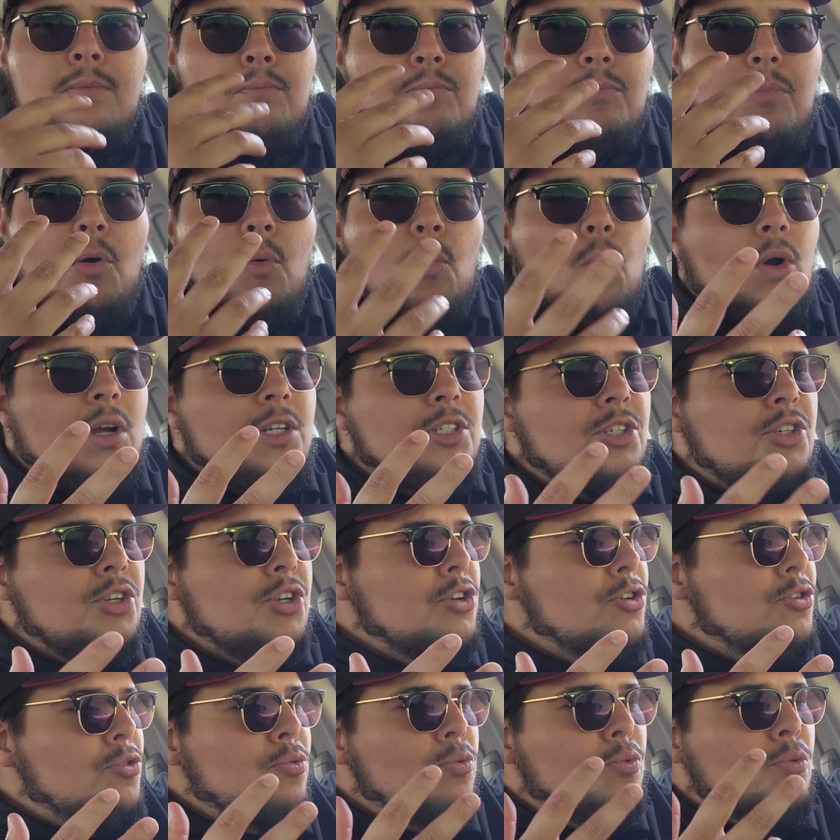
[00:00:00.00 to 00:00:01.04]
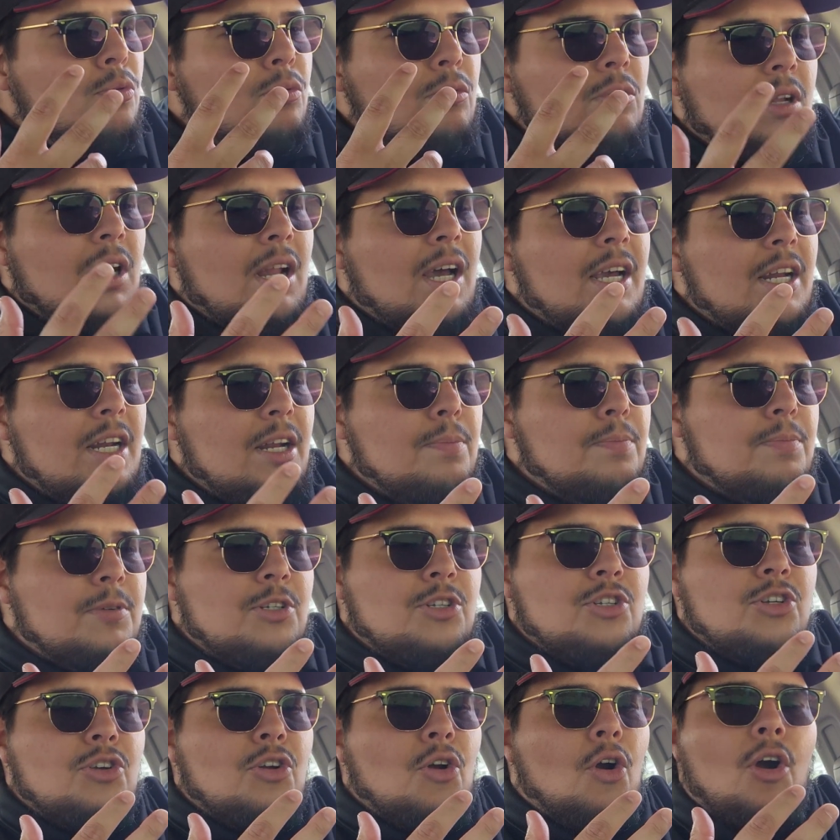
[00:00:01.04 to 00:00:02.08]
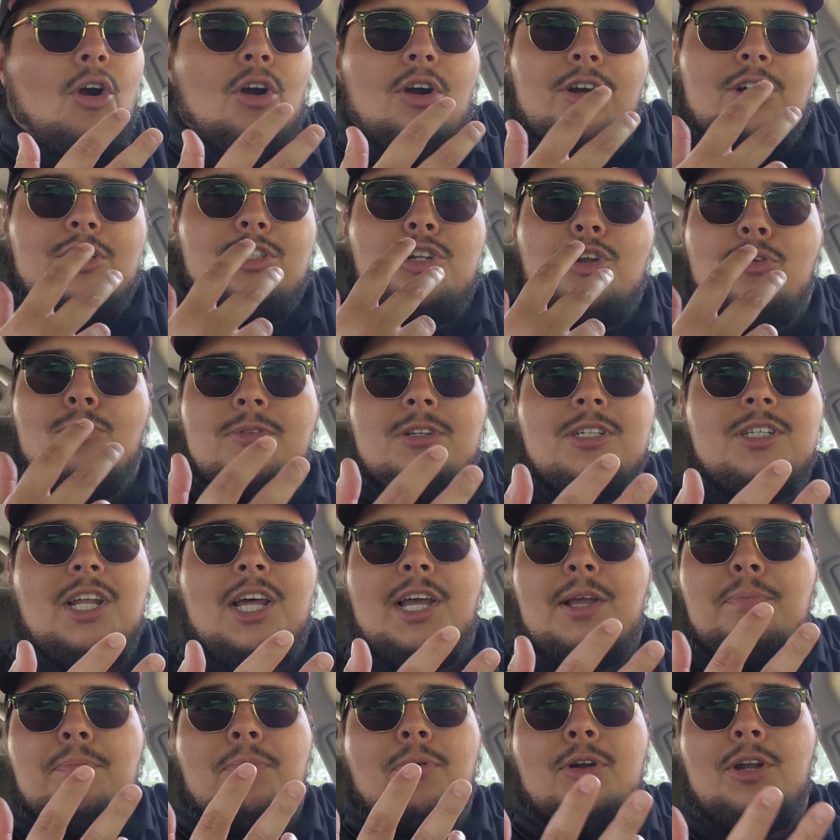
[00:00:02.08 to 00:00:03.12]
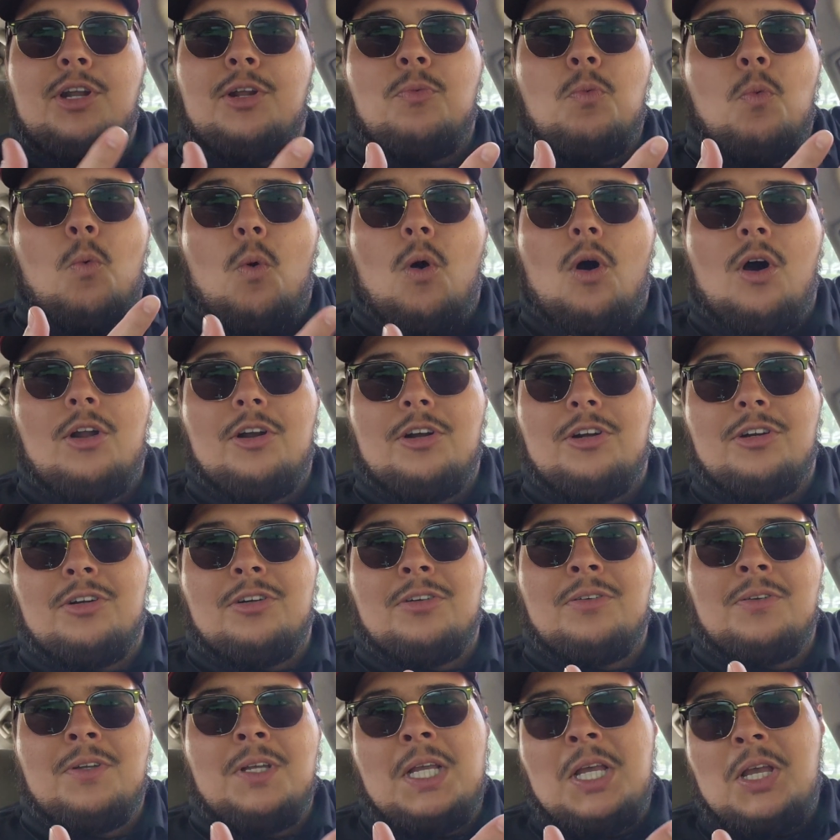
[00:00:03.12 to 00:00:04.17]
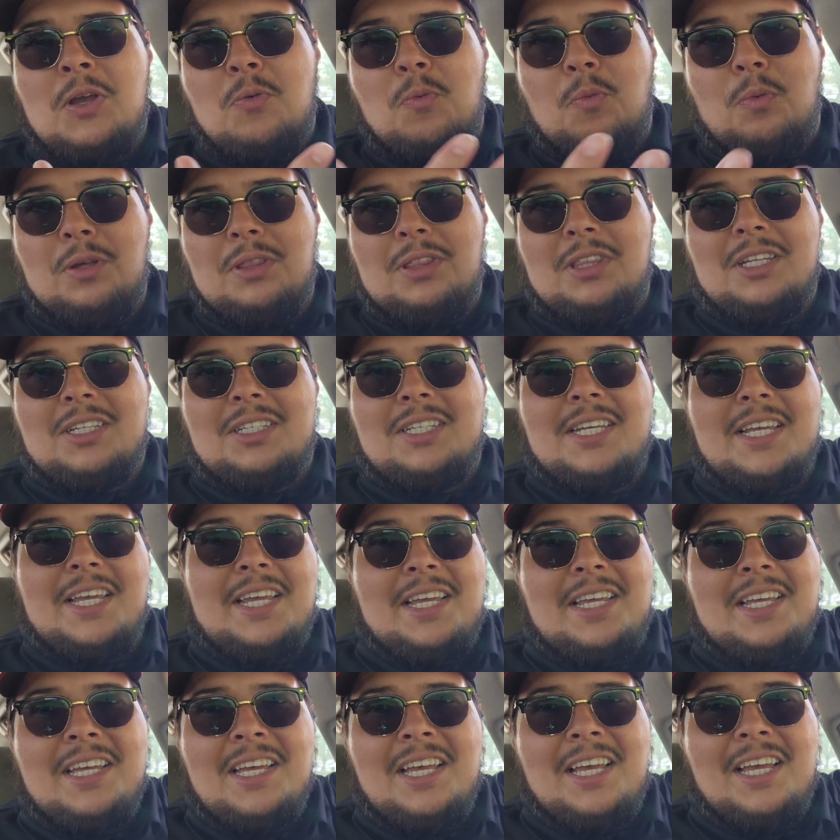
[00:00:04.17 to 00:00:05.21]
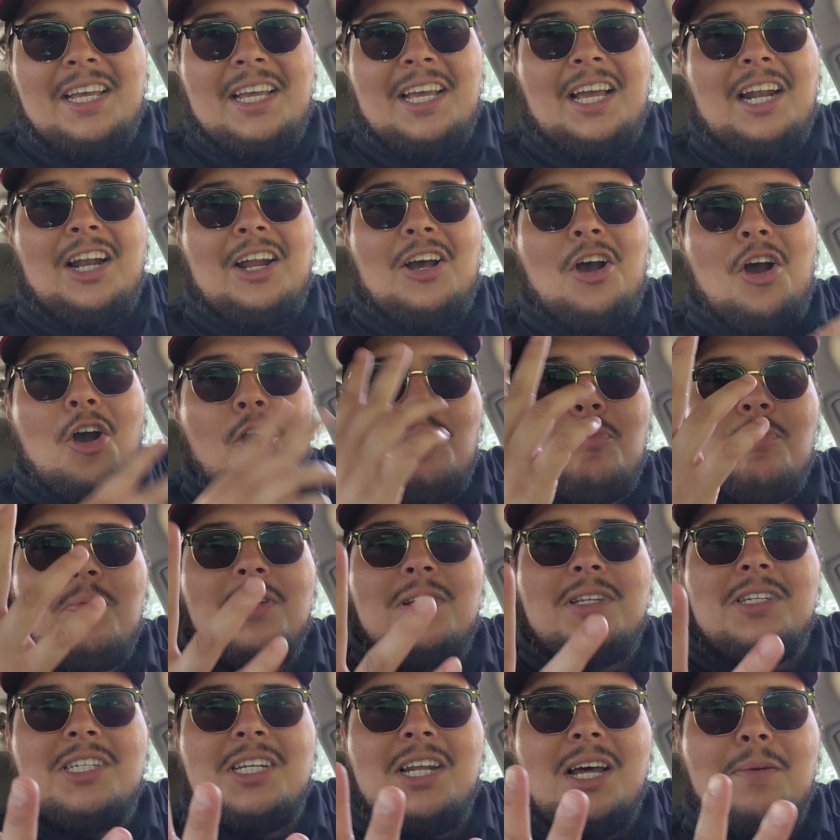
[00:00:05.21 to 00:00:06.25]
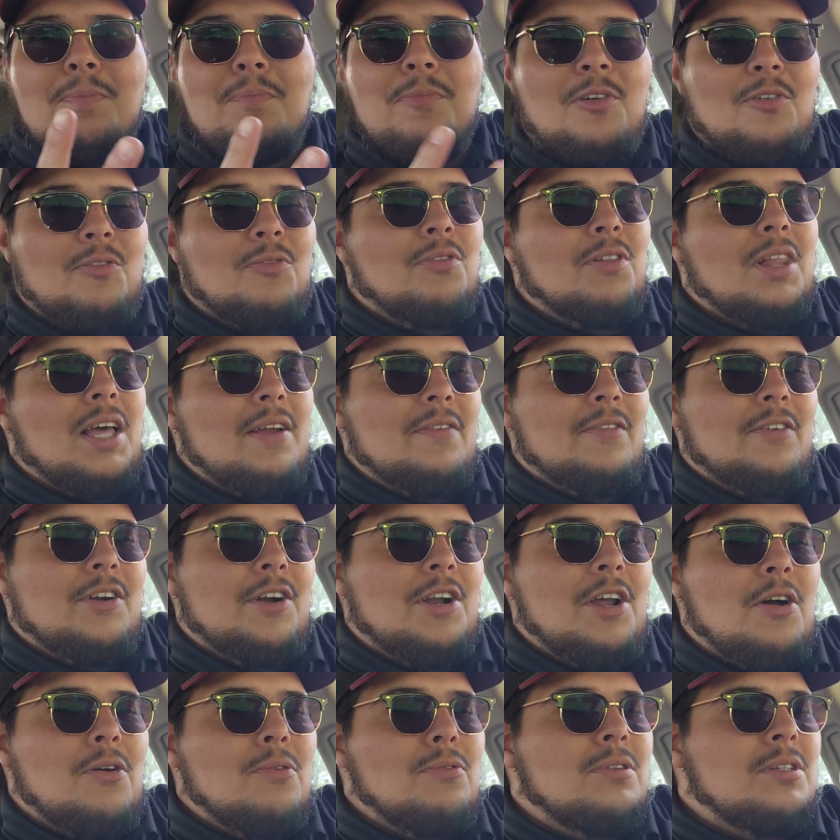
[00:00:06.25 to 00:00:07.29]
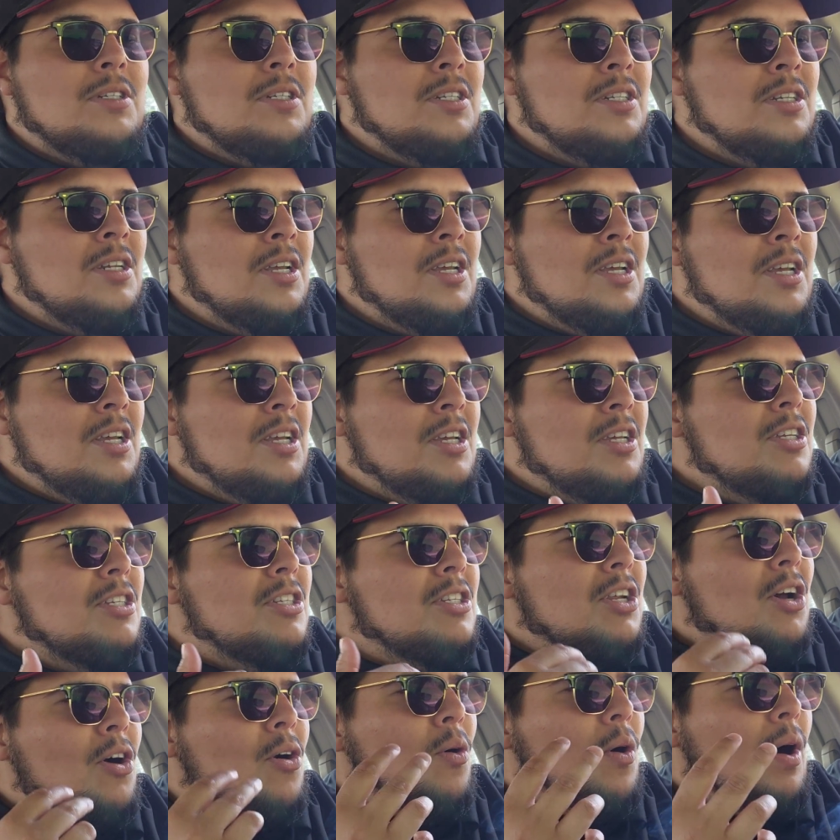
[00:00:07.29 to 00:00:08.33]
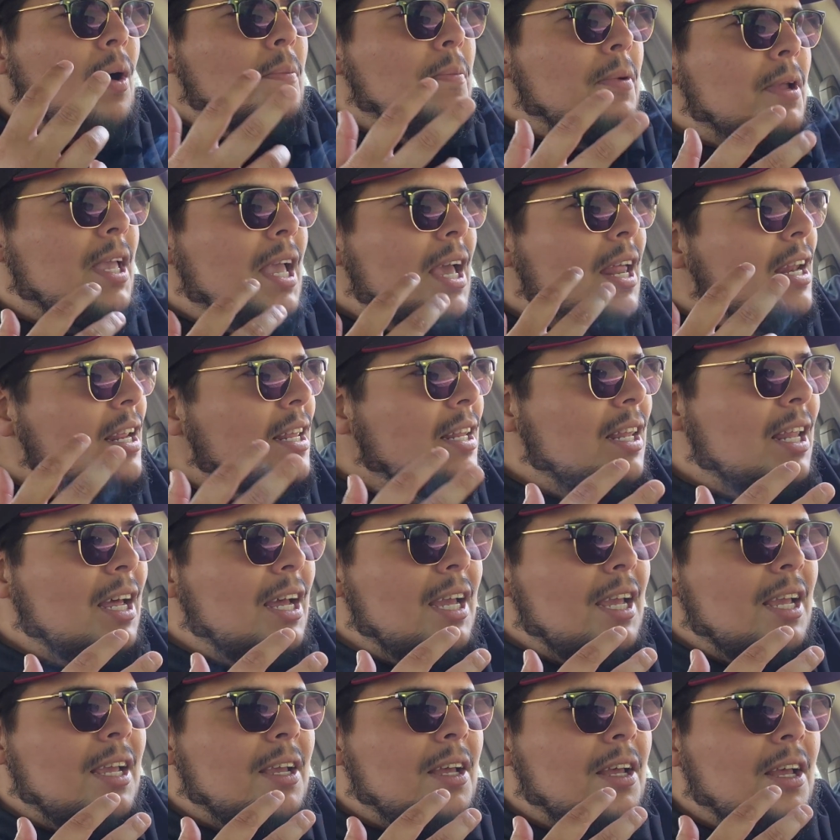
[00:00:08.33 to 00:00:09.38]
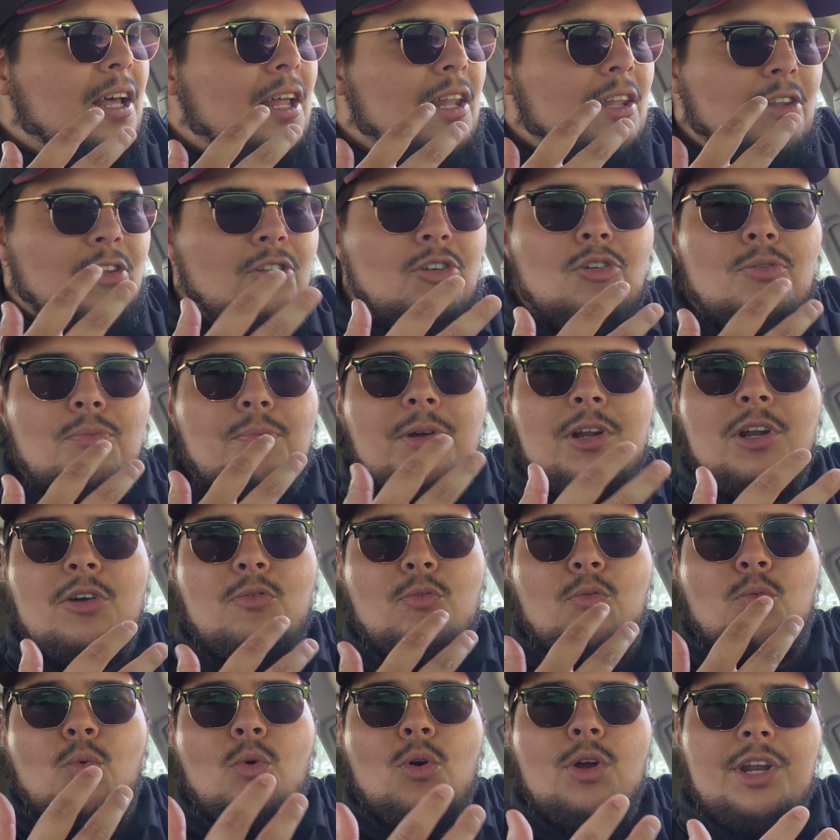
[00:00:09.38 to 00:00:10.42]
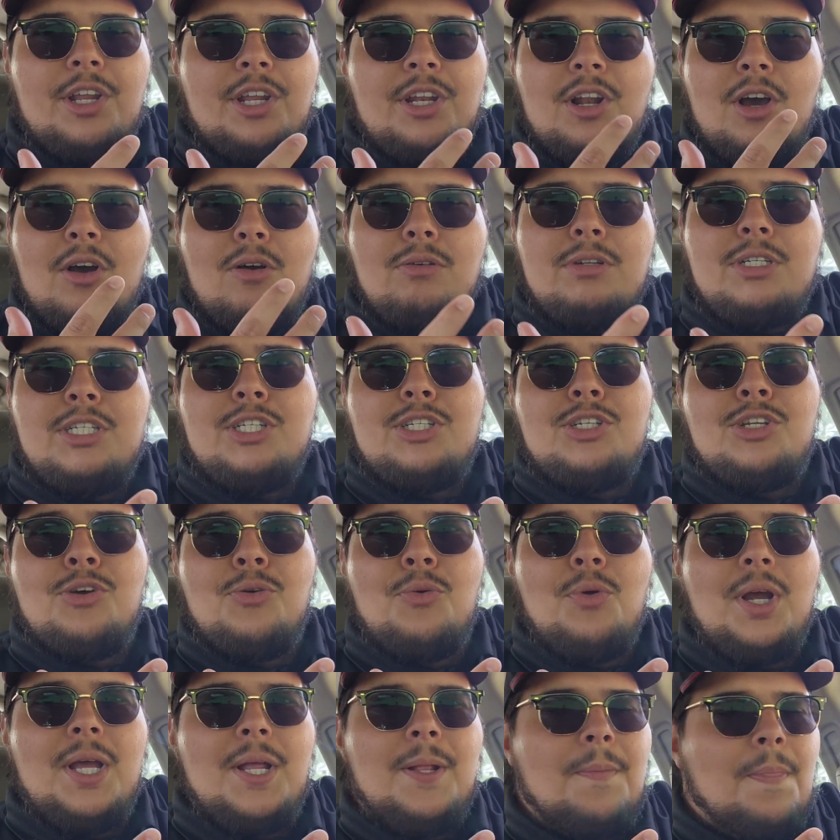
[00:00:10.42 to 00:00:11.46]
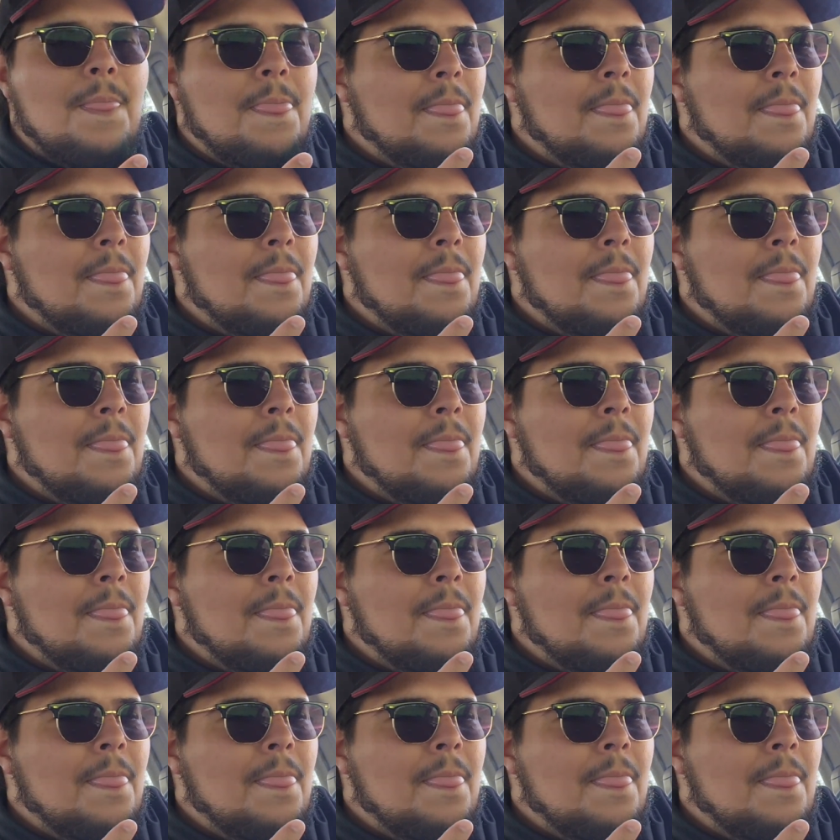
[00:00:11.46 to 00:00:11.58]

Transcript: But once you light up a cigar, it's almost like putting water with the tea. Kind of opens up the flavor notes. So I'm getting like a little bit of woody notes to it.